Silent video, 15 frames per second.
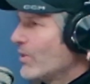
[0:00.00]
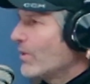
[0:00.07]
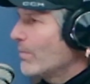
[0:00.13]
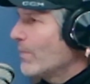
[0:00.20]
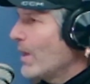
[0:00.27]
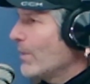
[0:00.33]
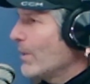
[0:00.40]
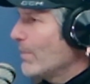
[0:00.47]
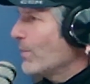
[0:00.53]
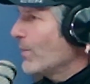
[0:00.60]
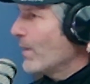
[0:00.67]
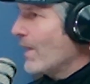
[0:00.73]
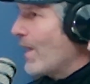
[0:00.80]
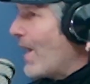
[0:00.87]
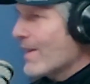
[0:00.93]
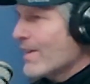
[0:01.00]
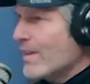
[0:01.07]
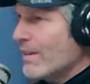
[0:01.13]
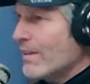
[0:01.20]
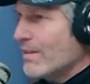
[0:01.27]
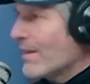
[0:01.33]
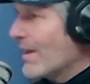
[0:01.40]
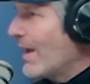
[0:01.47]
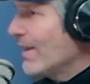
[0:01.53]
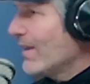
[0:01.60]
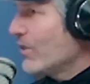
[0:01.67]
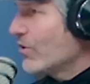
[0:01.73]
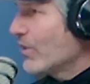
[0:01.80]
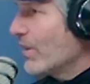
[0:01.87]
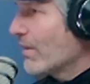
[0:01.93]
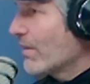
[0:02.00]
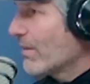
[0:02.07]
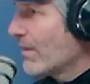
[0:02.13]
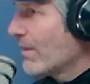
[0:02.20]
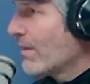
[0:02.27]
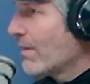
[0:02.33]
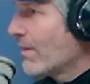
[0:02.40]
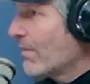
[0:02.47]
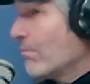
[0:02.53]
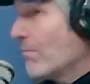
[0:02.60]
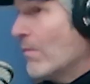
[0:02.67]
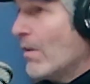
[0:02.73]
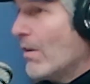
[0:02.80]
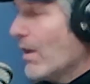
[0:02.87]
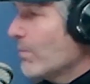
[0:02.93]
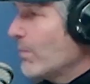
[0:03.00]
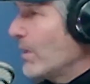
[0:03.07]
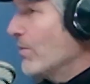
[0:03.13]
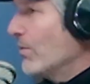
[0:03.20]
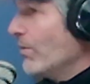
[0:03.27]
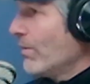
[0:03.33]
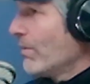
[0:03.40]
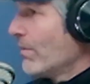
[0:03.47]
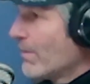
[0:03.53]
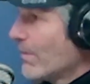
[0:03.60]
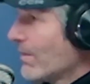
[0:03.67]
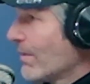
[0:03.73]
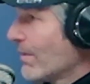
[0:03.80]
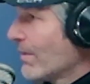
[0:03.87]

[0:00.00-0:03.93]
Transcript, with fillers: having you maybe play hockey in college." Like, well, that'd be cool.